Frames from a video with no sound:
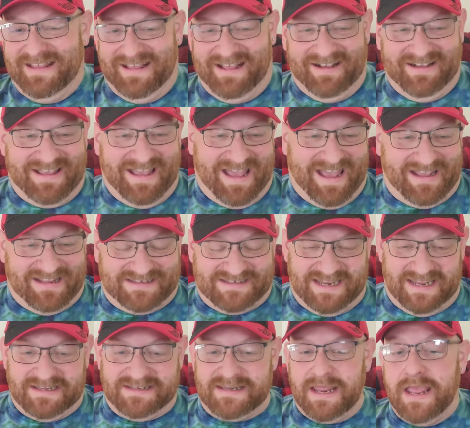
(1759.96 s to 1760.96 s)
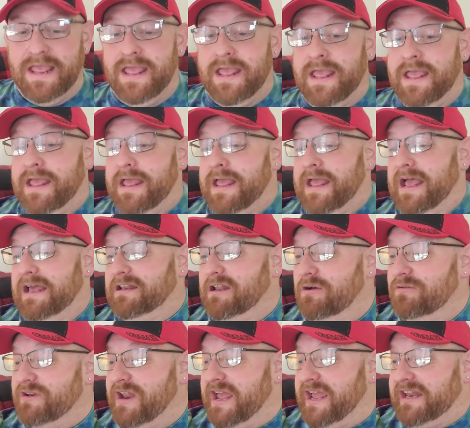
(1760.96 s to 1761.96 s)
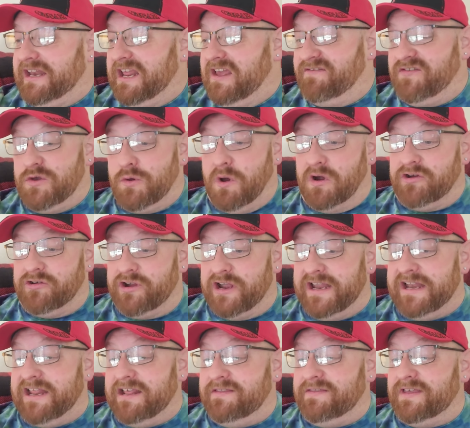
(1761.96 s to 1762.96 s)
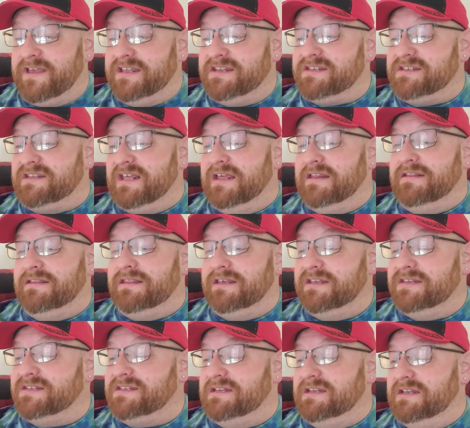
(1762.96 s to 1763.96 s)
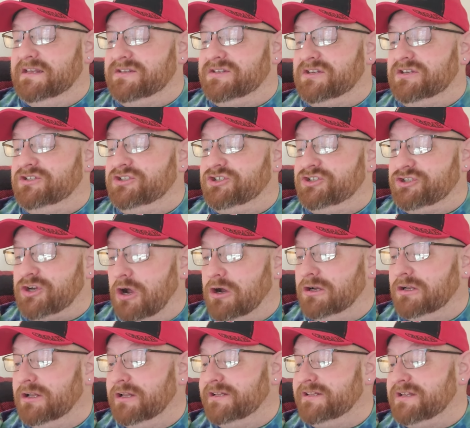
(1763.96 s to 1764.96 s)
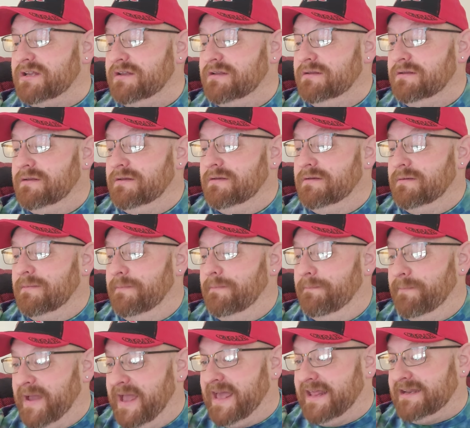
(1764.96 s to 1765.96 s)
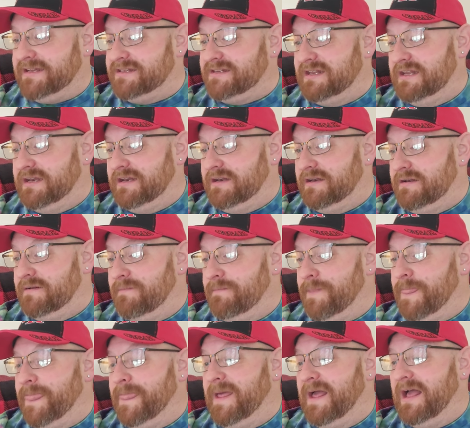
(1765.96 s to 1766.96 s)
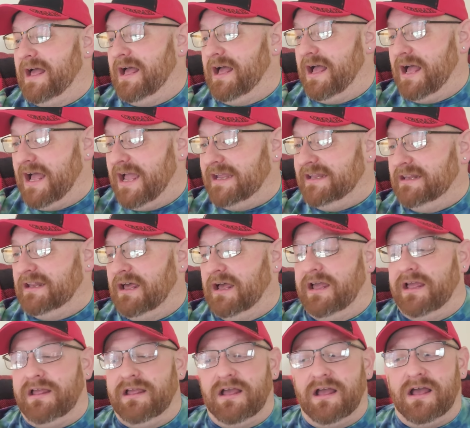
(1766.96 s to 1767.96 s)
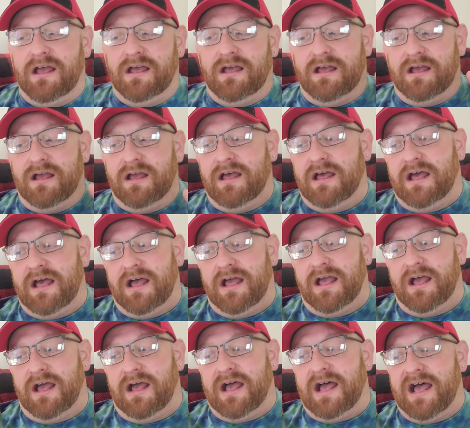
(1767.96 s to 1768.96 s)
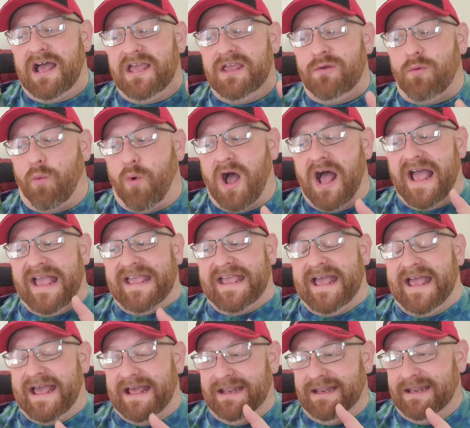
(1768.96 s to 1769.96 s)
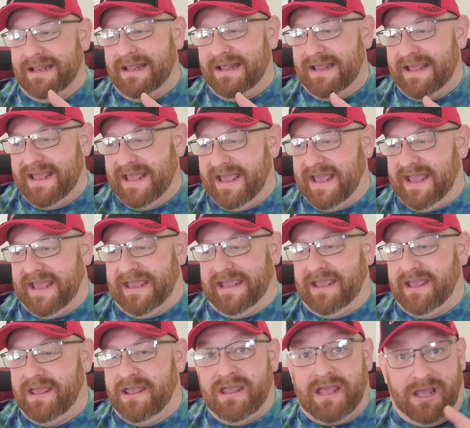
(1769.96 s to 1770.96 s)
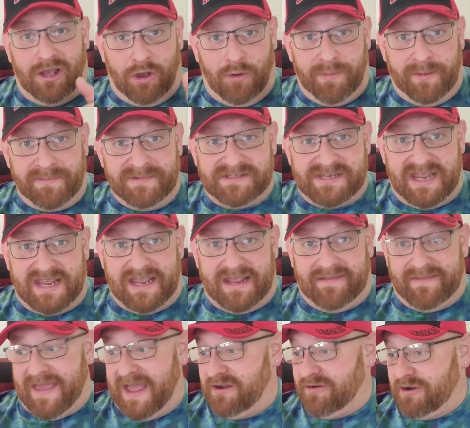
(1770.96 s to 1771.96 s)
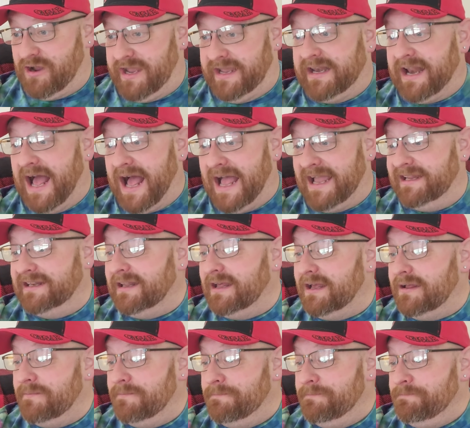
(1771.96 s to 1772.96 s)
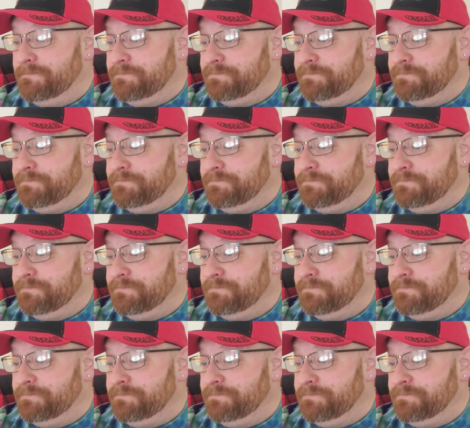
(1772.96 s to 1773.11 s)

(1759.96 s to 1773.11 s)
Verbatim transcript: Okay, it says, Hello, Nate. If you are reading this, then this is Charlotte Madison. Isla. I Y L A. I hope I'm saying that right. Isla